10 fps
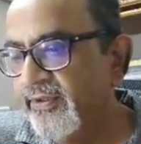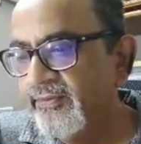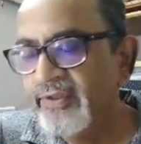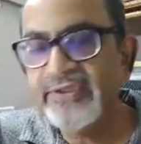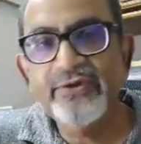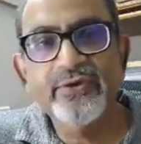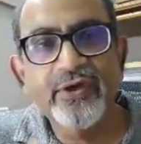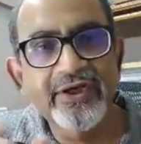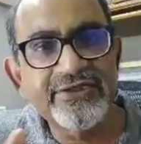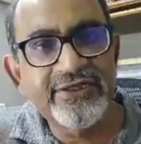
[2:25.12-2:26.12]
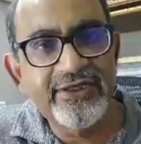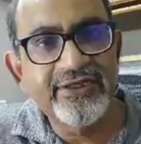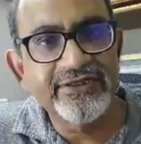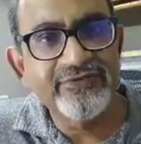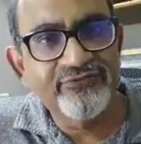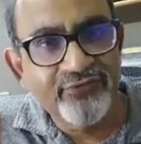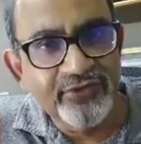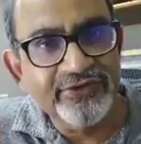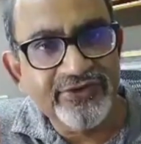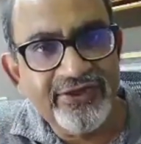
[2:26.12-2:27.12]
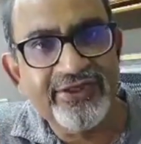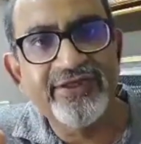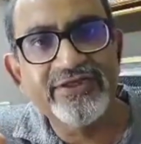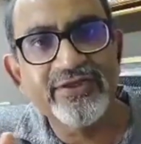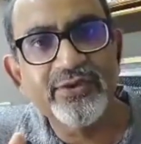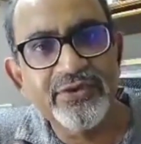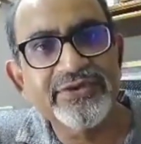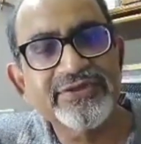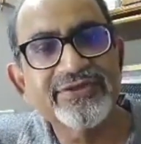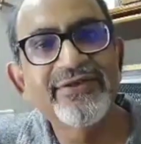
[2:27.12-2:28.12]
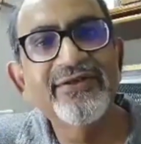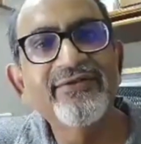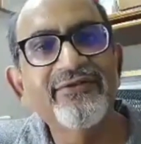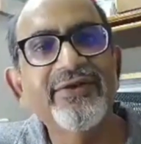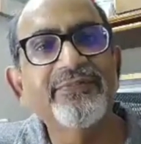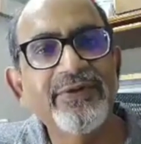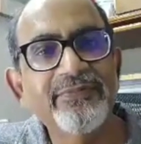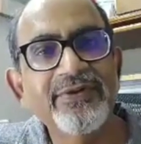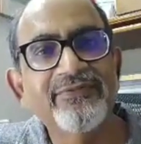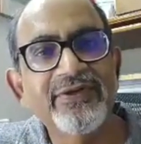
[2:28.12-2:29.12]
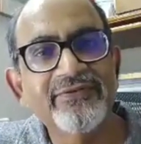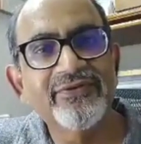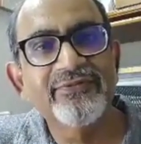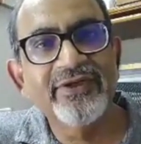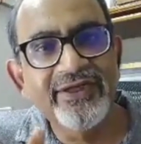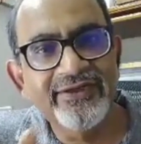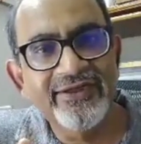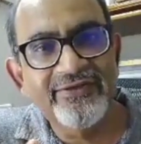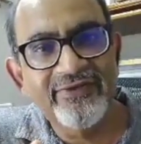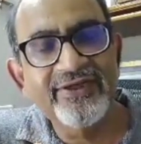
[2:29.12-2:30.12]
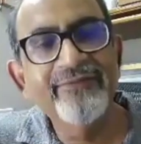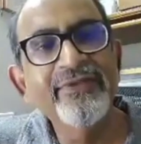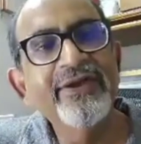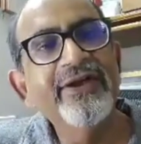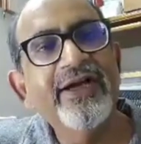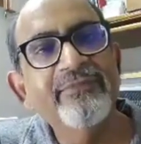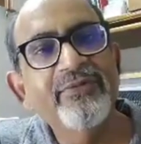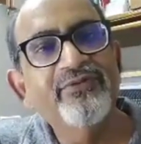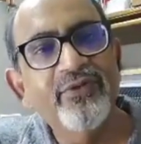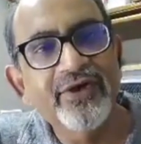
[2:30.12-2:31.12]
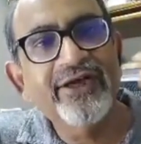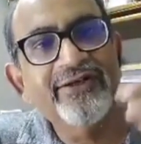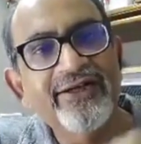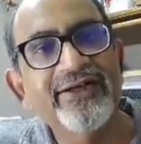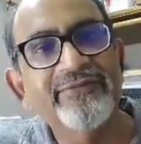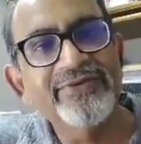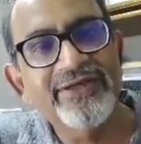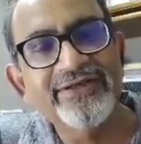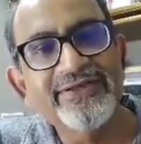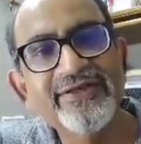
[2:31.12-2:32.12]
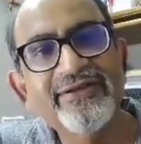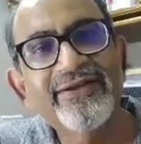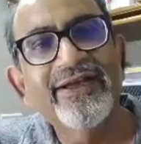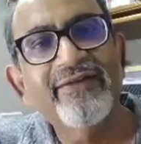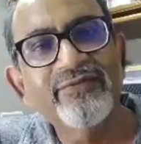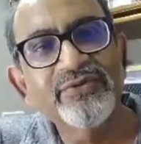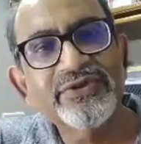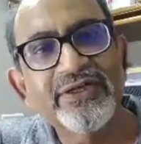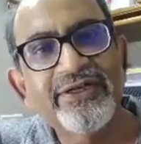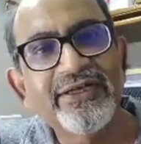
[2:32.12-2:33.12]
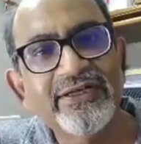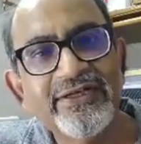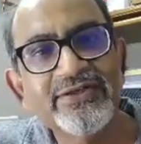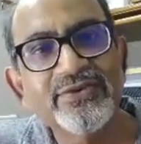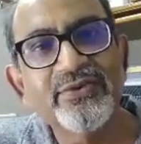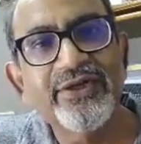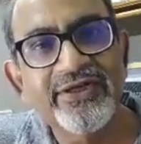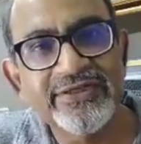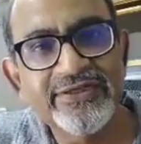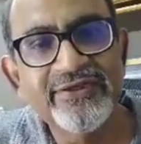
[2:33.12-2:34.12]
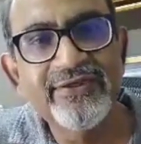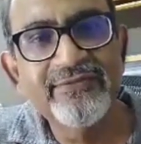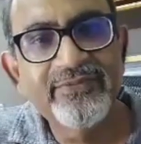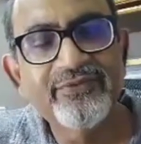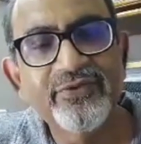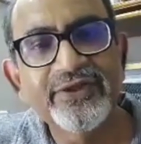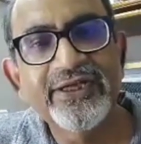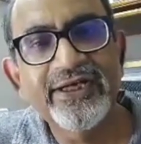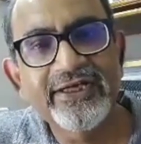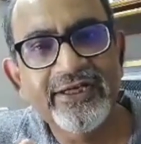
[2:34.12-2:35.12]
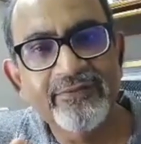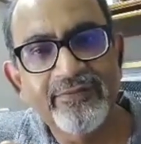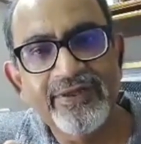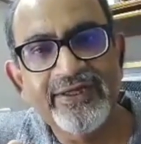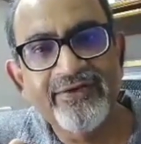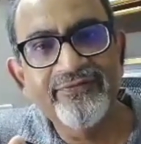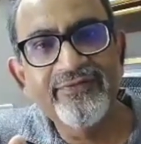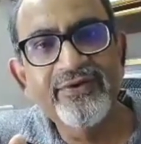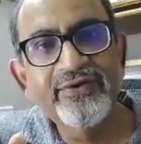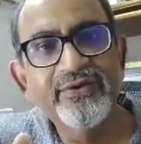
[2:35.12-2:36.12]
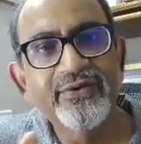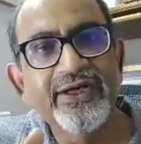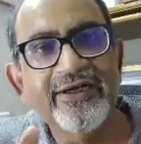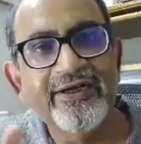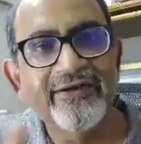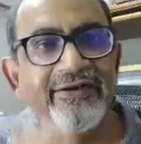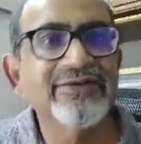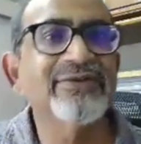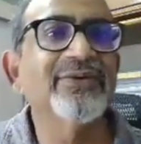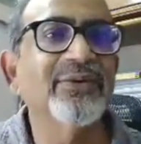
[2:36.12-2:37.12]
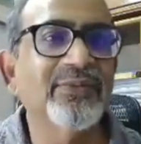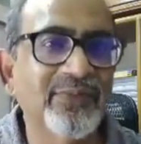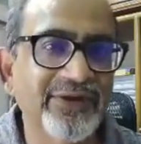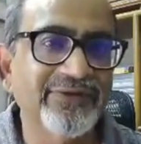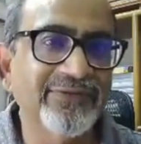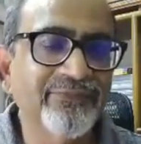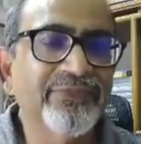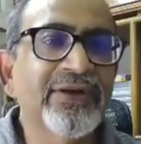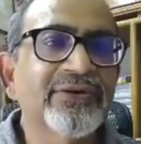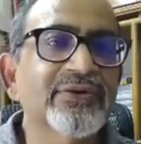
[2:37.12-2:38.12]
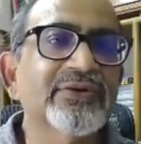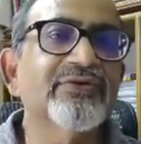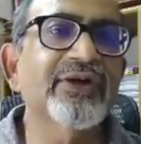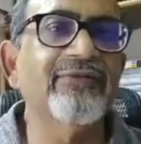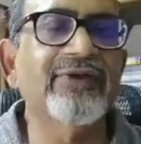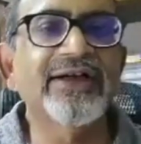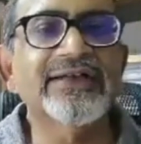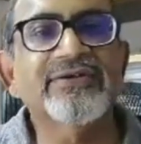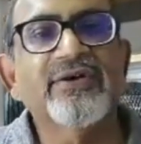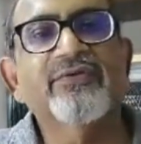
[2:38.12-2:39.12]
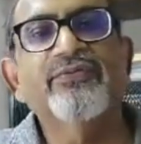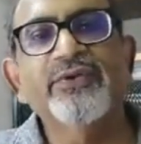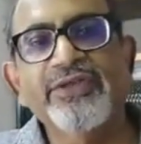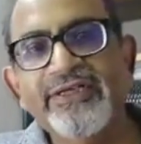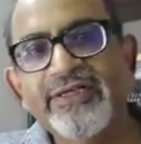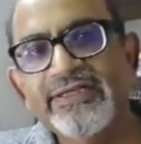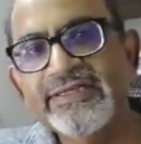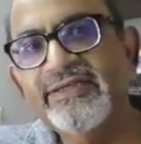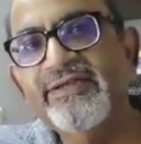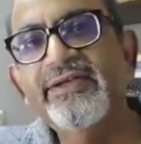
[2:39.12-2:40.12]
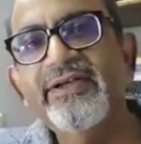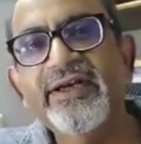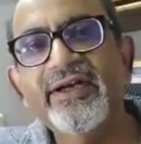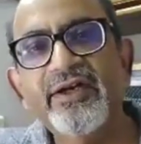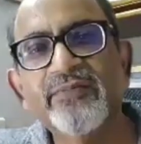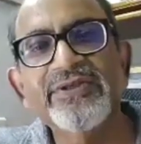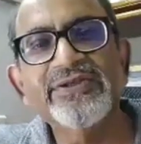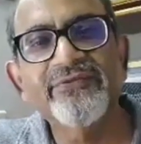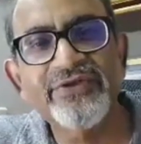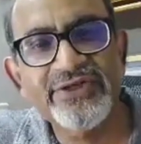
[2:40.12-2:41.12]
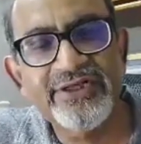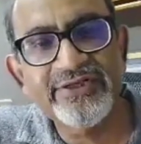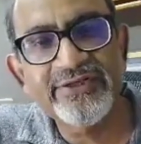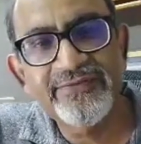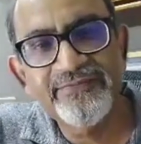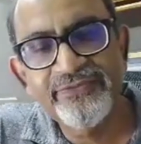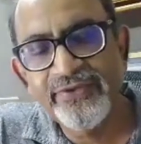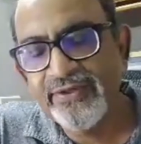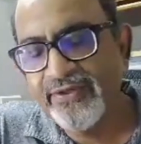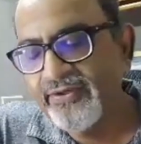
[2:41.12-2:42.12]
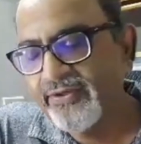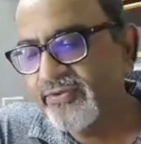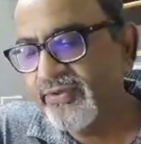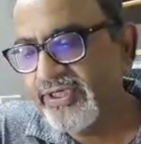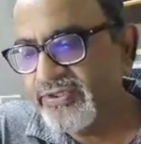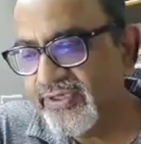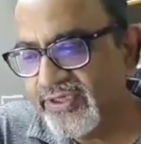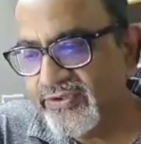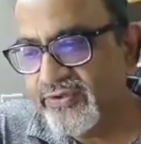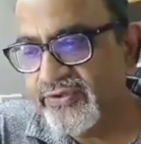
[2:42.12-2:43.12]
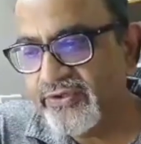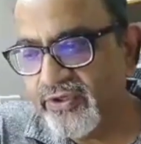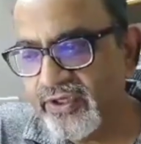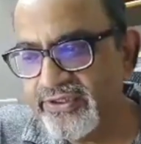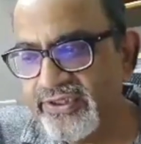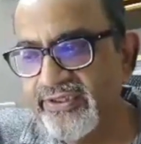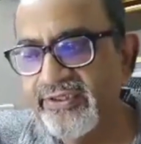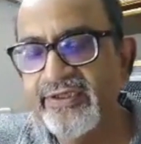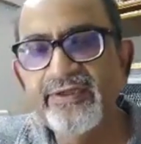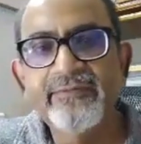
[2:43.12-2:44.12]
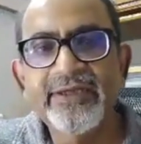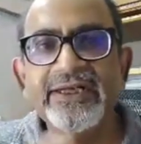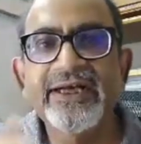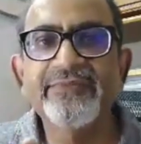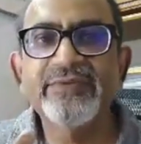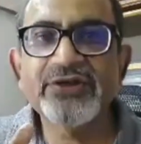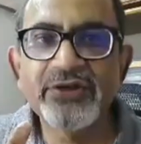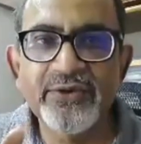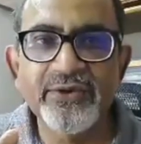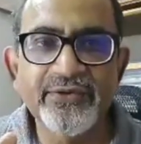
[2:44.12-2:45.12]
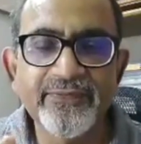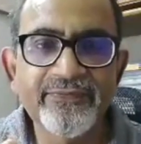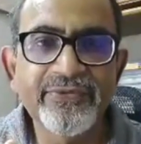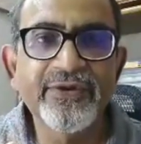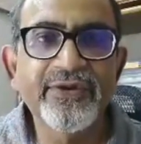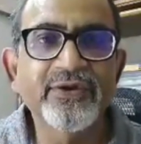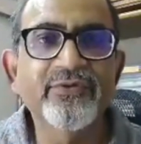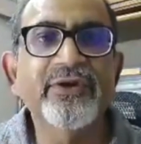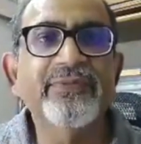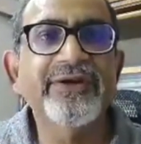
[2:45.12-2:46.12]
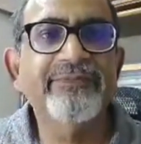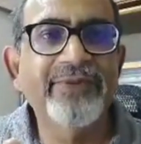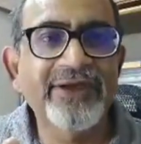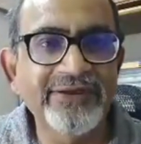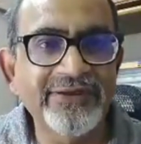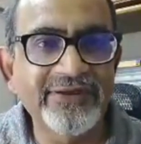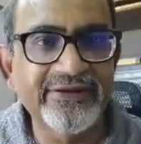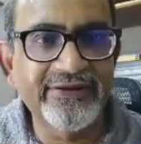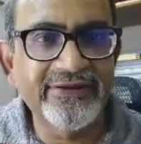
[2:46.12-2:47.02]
But urology is a full 3 years course where people work from morning till evening, and before entering MCH, they have to study at least 2 years before they get capable enough to get entrance into a good place. So 12 hours or 14 hours cannot be sufficient to educate you on urology, but I am sure you will be a better